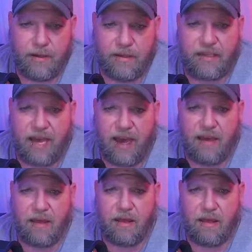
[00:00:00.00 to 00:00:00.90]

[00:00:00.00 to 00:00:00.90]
Seth,